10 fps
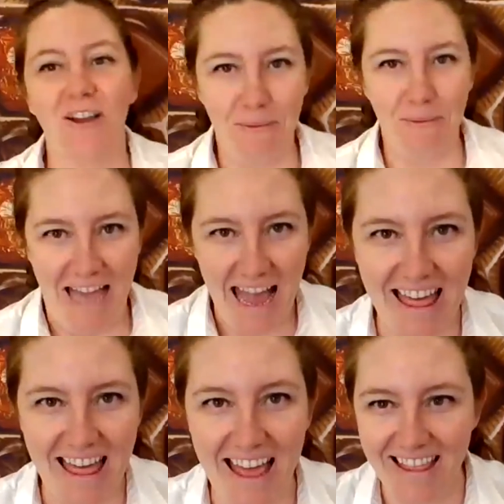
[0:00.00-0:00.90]
about
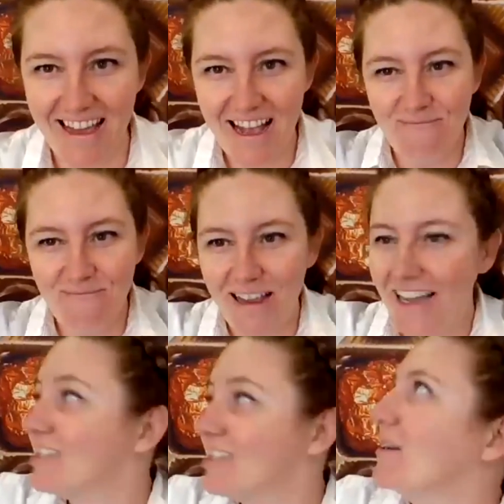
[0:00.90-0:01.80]
that. My
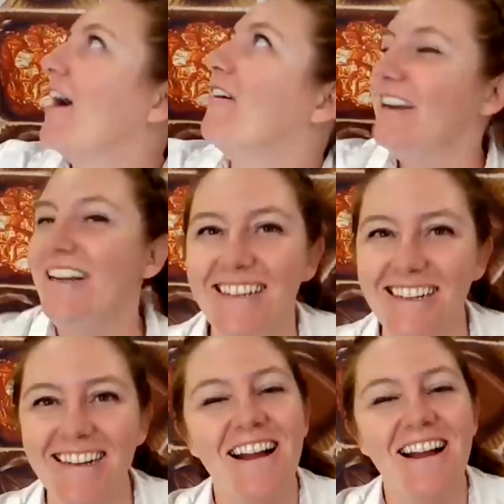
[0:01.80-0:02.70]
lights went
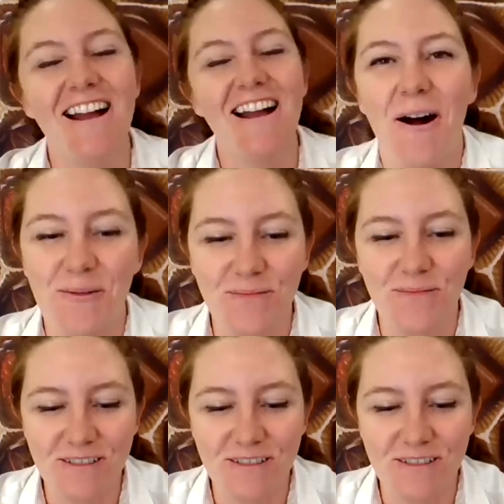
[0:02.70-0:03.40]
out.